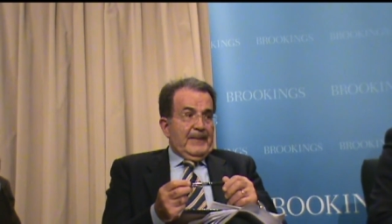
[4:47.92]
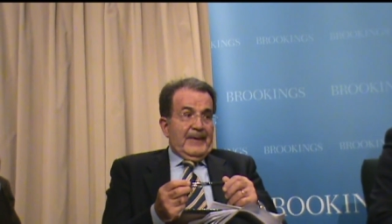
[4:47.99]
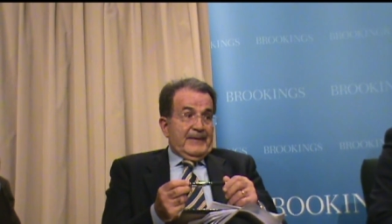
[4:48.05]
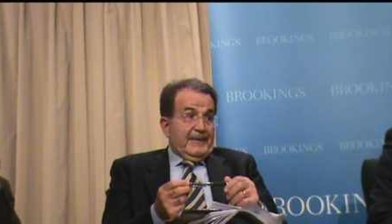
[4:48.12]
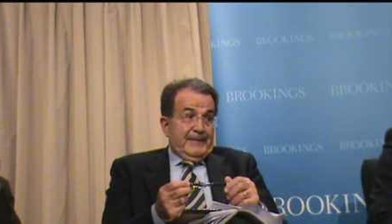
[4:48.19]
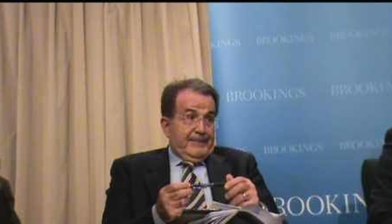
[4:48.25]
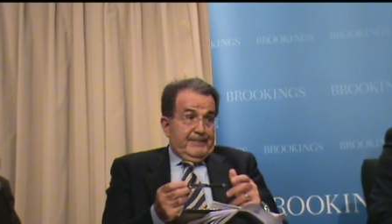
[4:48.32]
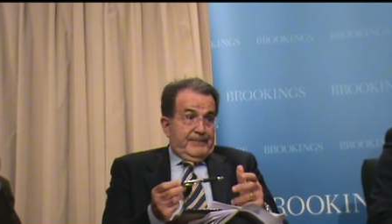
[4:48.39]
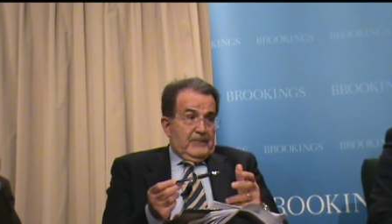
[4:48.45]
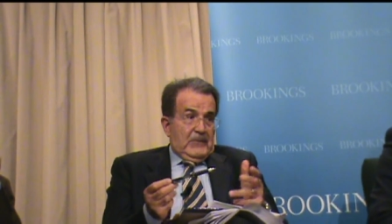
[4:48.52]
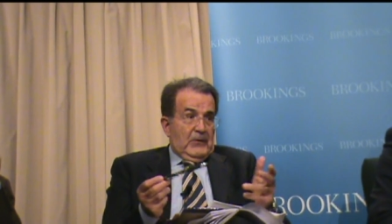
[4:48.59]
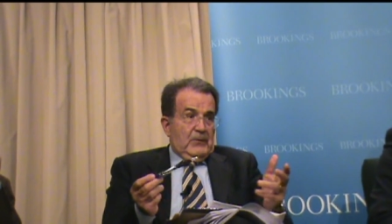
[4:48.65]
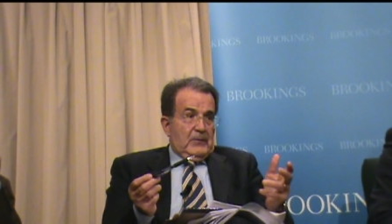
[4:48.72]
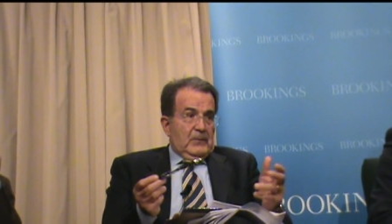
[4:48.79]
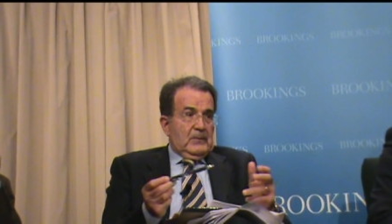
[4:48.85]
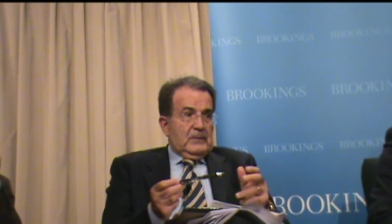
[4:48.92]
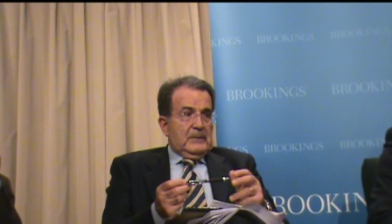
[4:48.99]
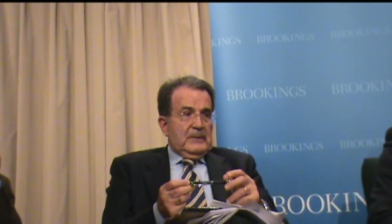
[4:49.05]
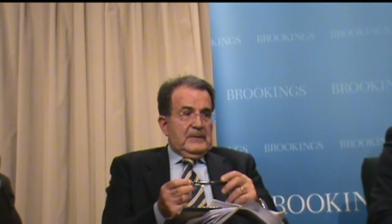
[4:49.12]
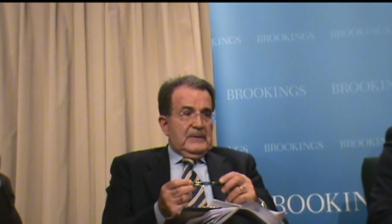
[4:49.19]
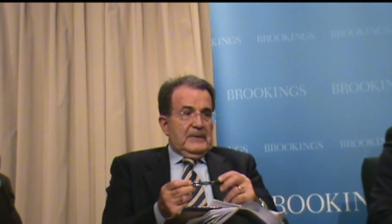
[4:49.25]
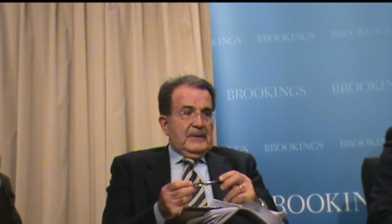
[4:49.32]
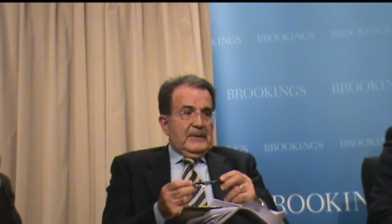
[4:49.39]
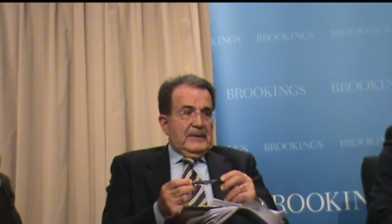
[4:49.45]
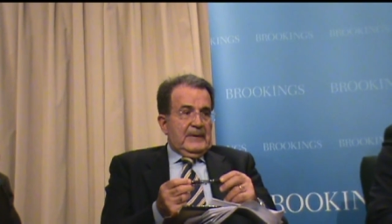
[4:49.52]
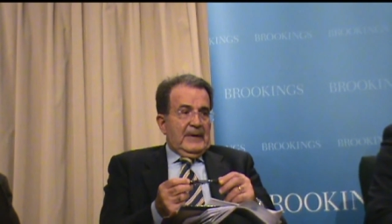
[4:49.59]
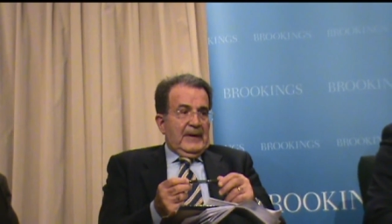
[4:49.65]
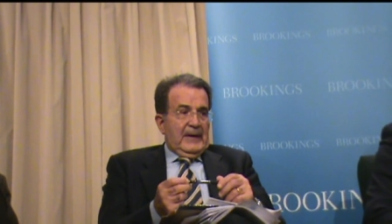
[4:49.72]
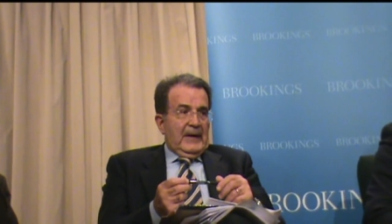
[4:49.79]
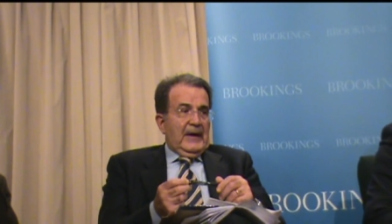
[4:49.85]
and you know,
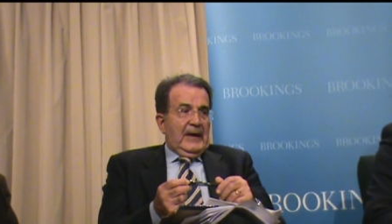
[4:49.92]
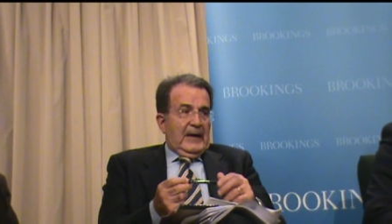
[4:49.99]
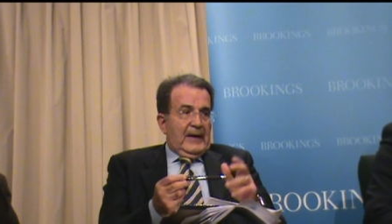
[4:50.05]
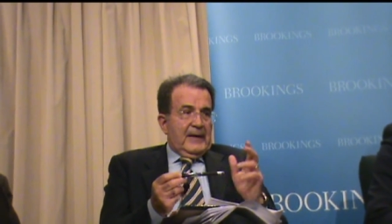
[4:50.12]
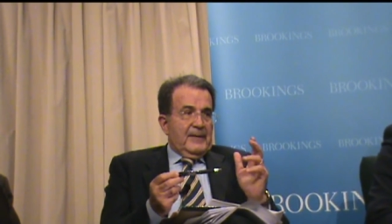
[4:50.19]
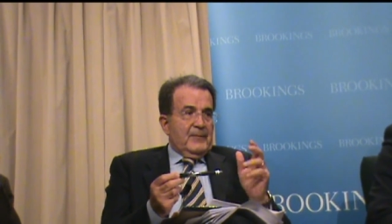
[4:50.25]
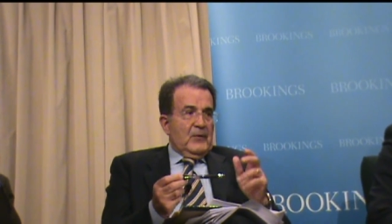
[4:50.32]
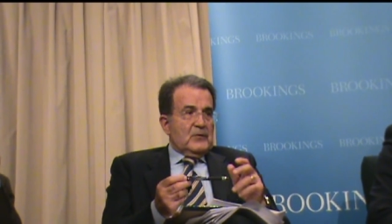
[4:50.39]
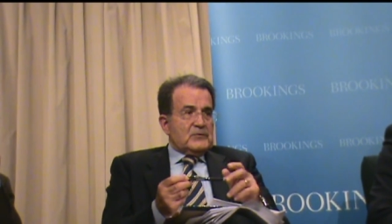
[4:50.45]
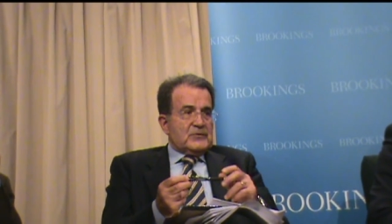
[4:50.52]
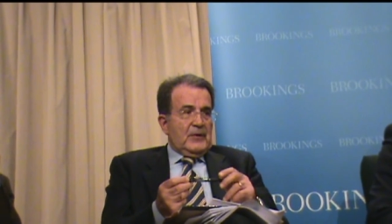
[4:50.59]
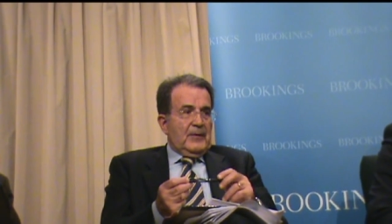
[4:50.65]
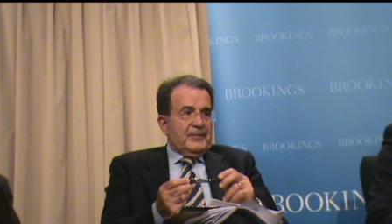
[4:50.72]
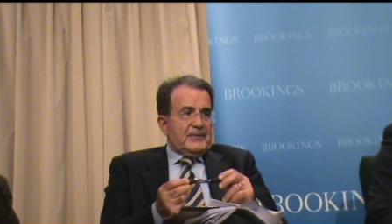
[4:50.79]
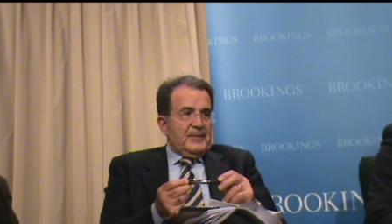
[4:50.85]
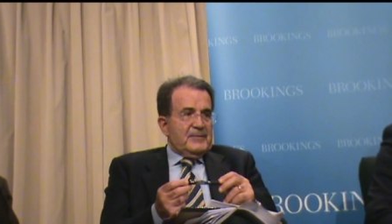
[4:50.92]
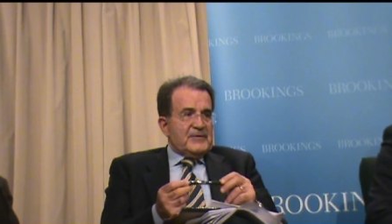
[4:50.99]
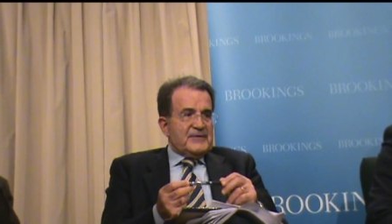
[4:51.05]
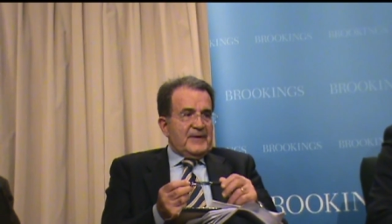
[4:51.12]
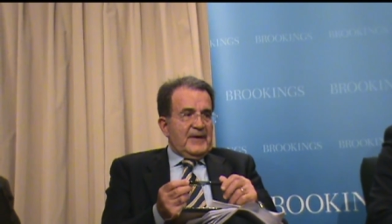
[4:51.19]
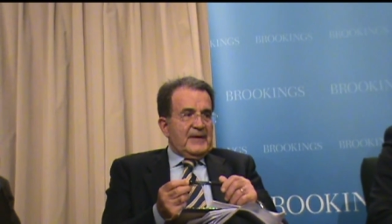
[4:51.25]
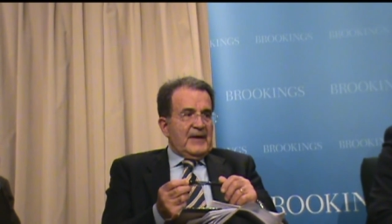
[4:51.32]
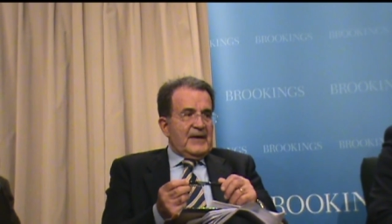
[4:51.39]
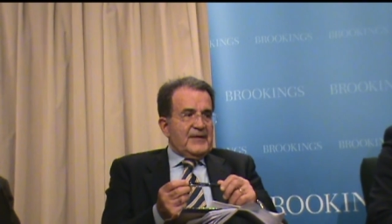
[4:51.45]
I am also optimistic.